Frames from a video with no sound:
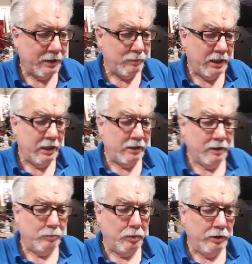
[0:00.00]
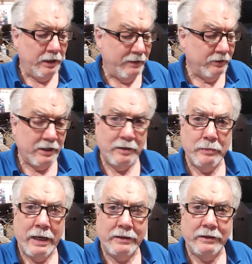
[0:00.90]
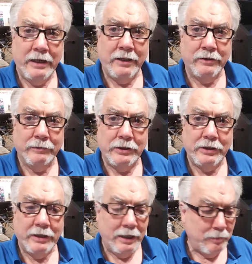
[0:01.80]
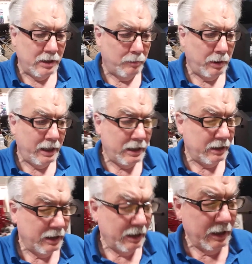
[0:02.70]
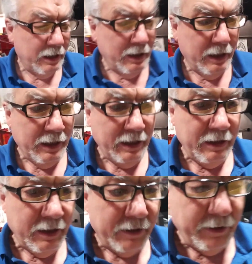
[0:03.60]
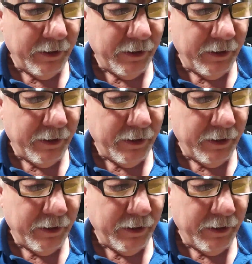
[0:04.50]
I may end up putting everything back together, which is going to be a pain. And then the other